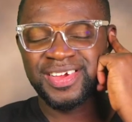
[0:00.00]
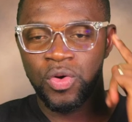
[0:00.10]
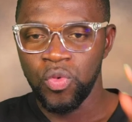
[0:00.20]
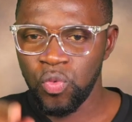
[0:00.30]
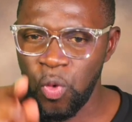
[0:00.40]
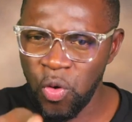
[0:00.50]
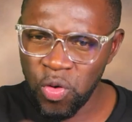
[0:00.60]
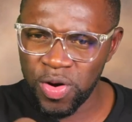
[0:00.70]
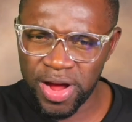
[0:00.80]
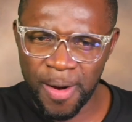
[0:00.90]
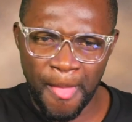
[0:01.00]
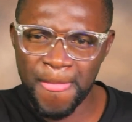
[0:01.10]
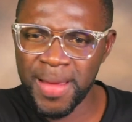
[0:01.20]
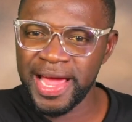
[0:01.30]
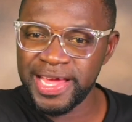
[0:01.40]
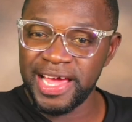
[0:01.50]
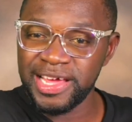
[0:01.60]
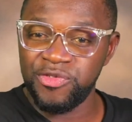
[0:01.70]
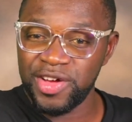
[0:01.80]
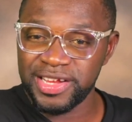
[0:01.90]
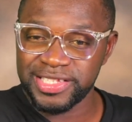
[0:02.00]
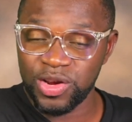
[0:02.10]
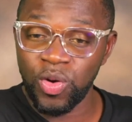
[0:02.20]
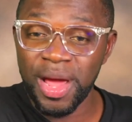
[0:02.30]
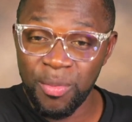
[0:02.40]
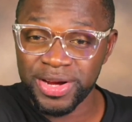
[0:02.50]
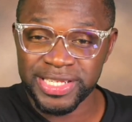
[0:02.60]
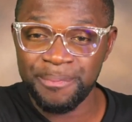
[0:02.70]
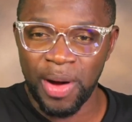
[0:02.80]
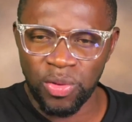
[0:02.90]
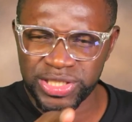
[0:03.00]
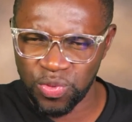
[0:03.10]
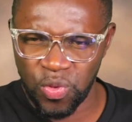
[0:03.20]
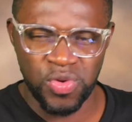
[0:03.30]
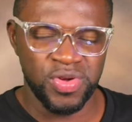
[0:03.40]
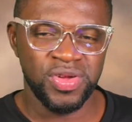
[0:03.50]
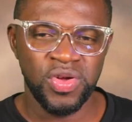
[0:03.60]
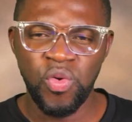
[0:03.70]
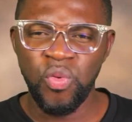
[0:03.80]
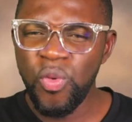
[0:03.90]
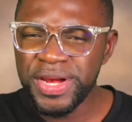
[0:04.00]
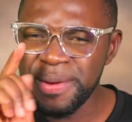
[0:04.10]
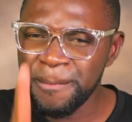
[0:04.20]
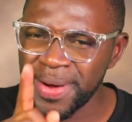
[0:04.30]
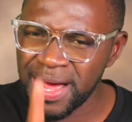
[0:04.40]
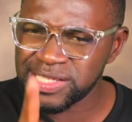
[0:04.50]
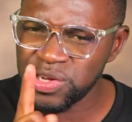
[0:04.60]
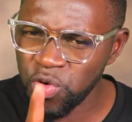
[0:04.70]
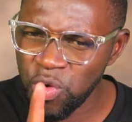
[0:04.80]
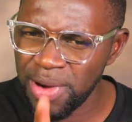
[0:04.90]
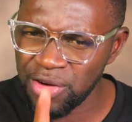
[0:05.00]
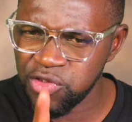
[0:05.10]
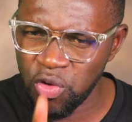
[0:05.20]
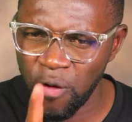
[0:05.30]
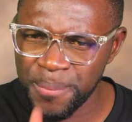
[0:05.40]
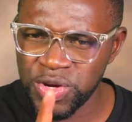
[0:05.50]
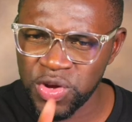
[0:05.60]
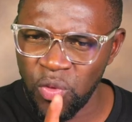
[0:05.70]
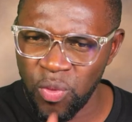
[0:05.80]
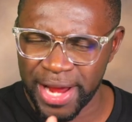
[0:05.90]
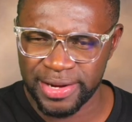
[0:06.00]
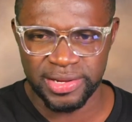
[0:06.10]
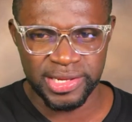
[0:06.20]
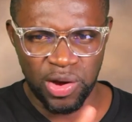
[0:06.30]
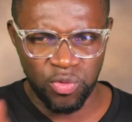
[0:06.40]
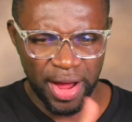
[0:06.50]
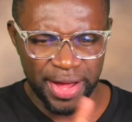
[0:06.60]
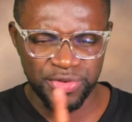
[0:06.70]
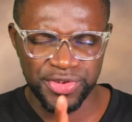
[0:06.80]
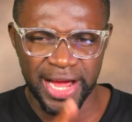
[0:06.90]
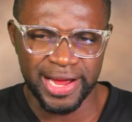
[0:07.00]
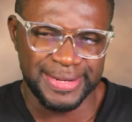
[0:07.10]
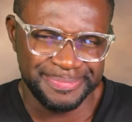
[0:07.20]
Wo a year your very say lawyer Maurice ampaw what wo unim pass of Roman for communion wine ye kwai ntuaka